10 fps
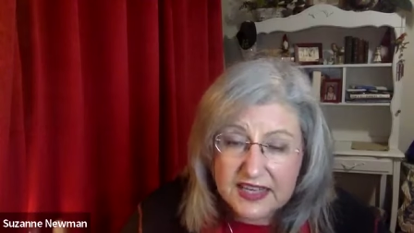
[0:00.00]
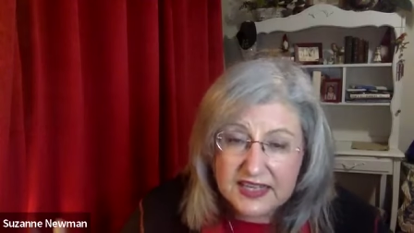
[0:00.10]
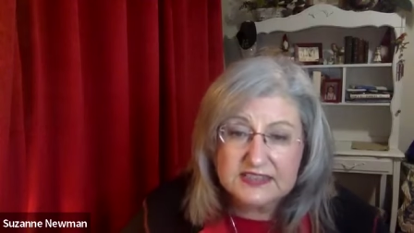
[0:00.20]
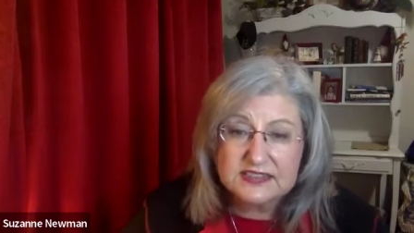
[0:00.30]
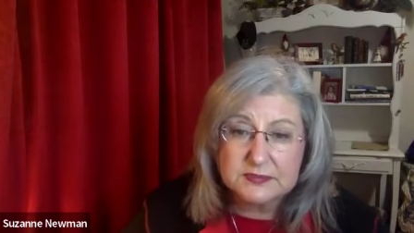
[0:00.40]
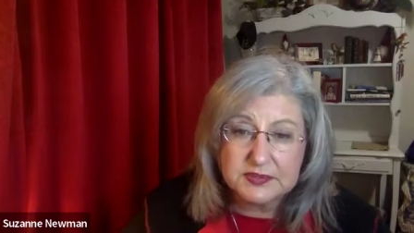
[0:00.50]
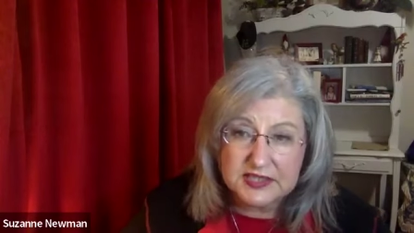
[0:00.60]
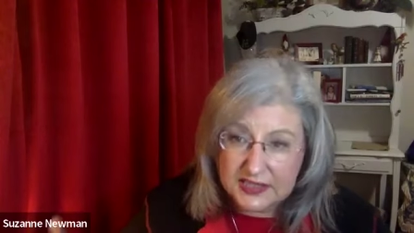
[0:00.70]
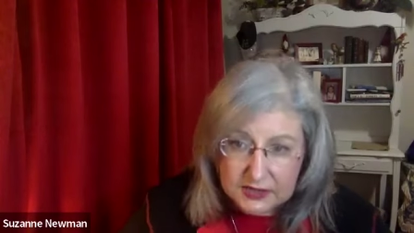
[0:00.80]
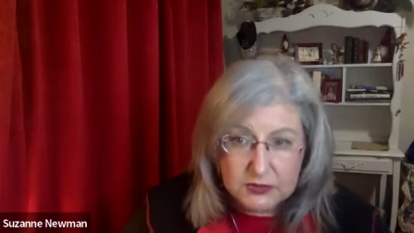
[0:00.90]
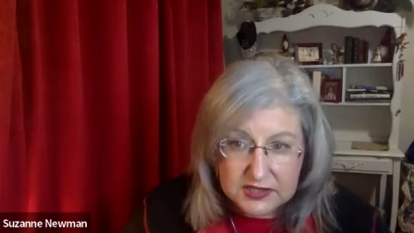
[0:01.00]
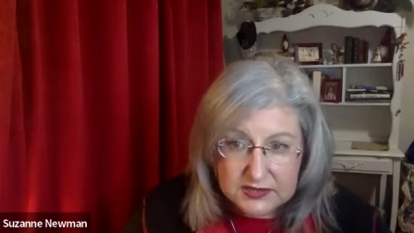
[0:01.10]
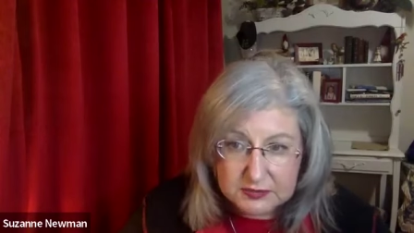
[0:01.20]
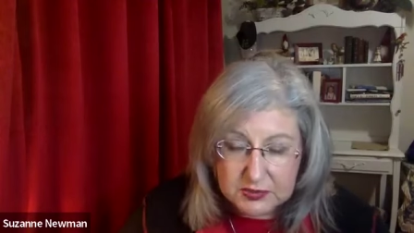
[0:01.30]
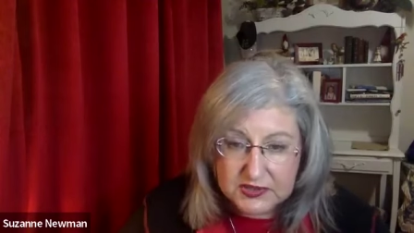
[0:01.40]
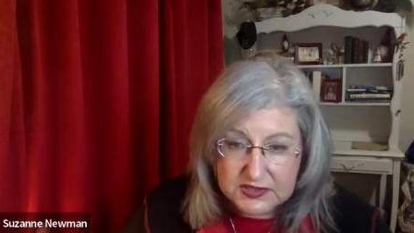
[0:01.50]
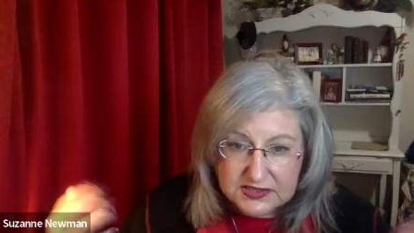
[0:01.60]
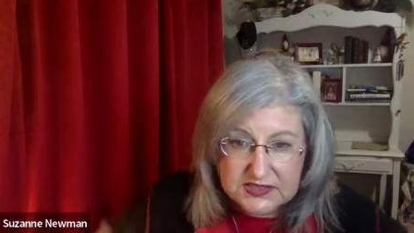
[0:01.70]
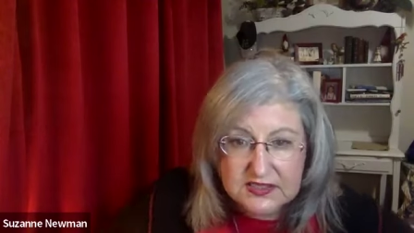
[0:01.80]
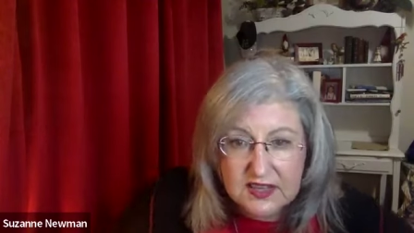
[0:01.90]
that has to be equally important,
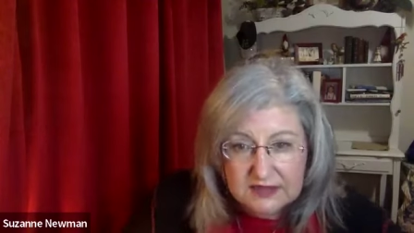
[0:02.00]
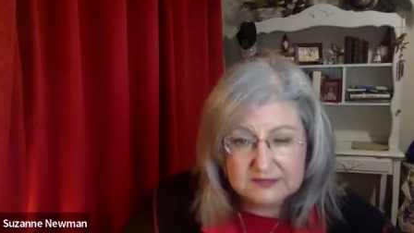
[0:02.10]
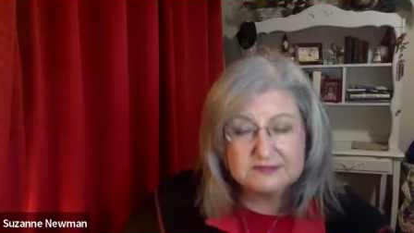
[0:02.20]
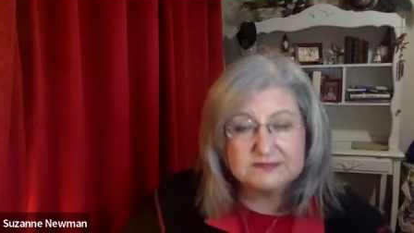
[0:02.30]
is it not?